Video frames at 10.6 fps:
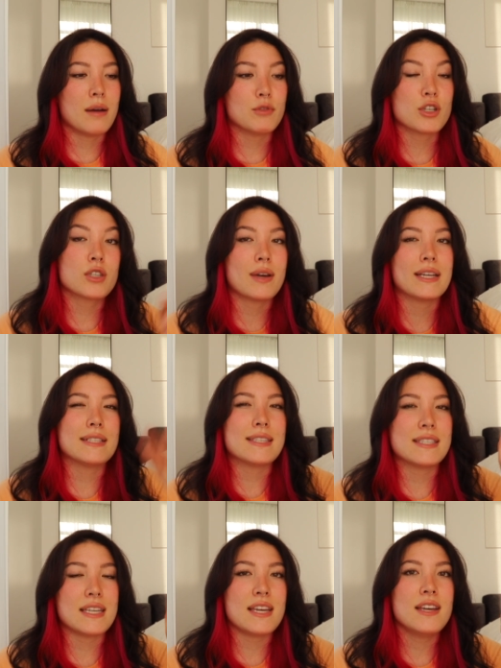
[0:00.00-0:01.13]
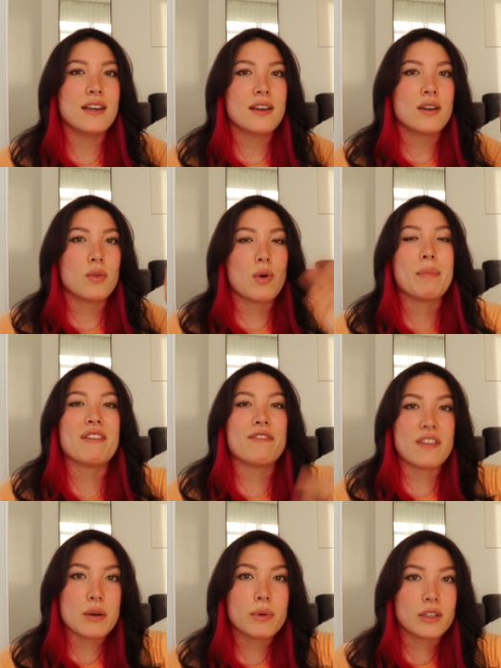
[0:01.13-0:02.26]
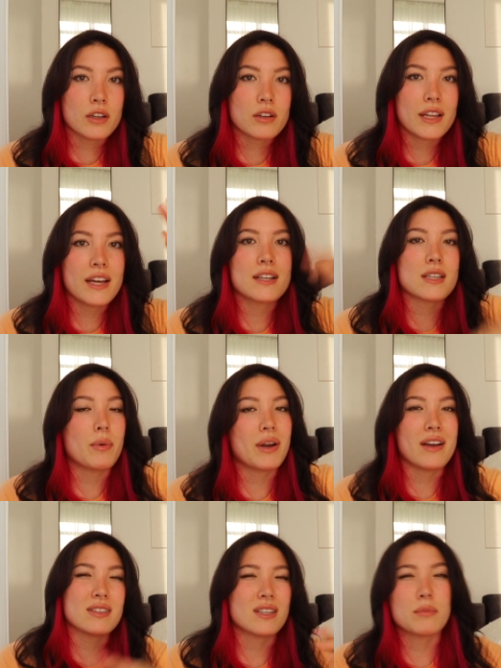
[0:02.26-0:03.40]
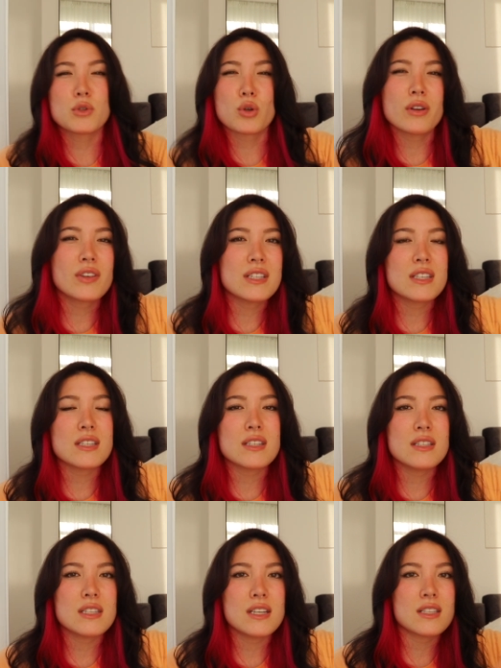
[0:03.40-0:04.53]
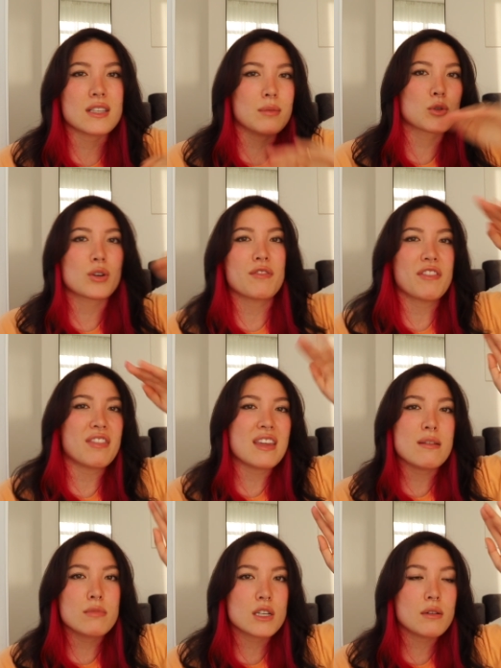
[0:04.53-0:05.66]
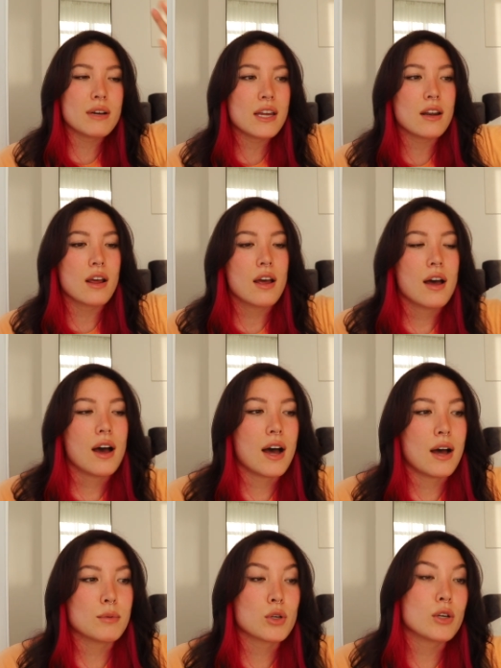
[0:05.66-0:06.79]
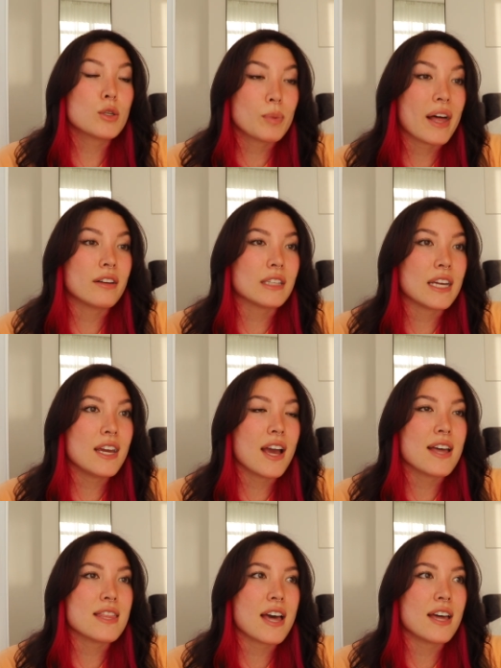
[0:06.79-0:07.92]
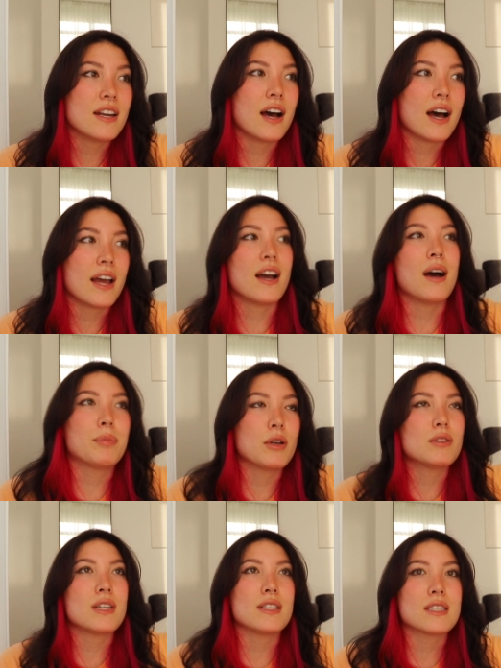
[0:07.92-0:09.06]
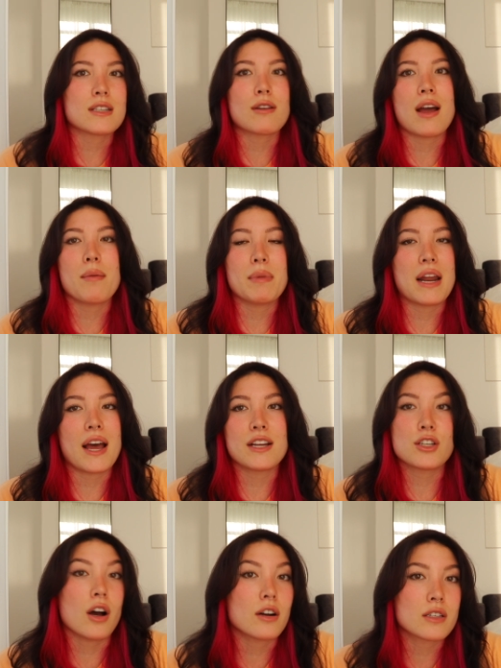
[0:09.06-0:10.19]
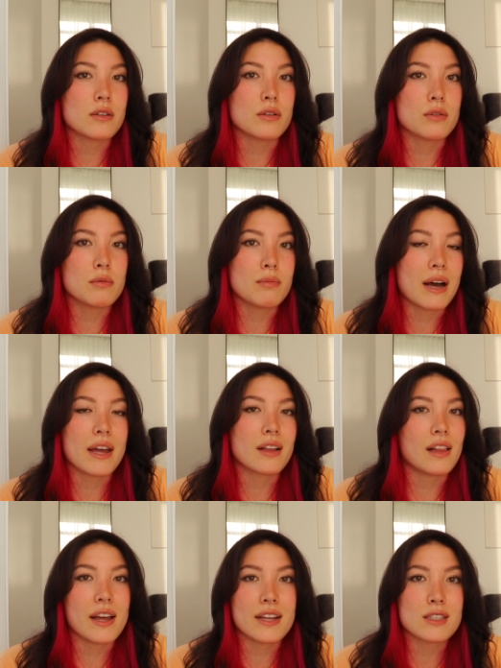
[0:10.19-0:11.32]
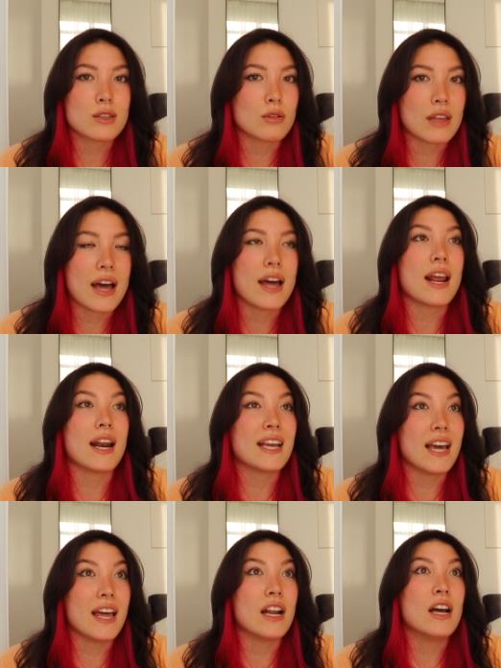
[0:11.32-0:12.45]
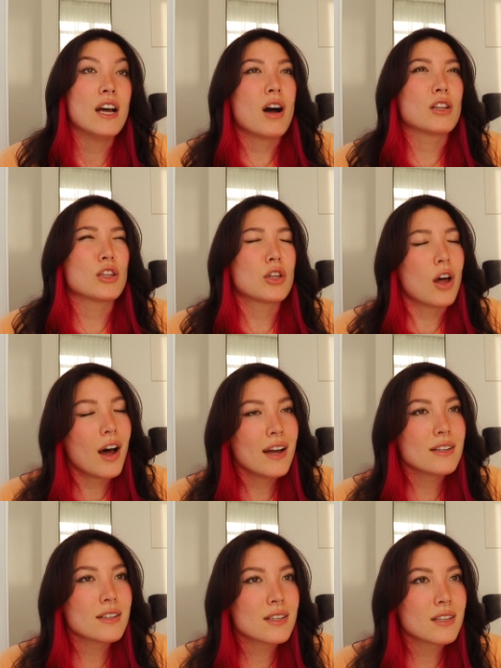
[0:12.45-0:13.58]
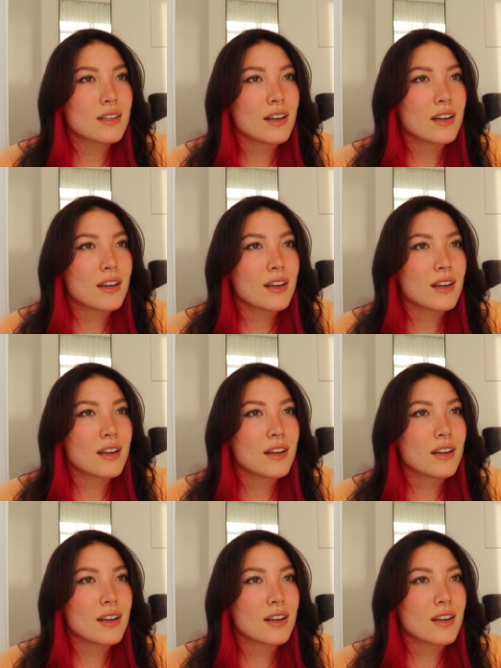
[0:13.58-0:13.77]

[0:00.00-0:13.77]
just so I can see what my feed will look like, because I want to have some sort of consistency, some sort of theme to it. So I use Planoly, and then I upload to Instagram and I talk to my clients through that. And I get a lot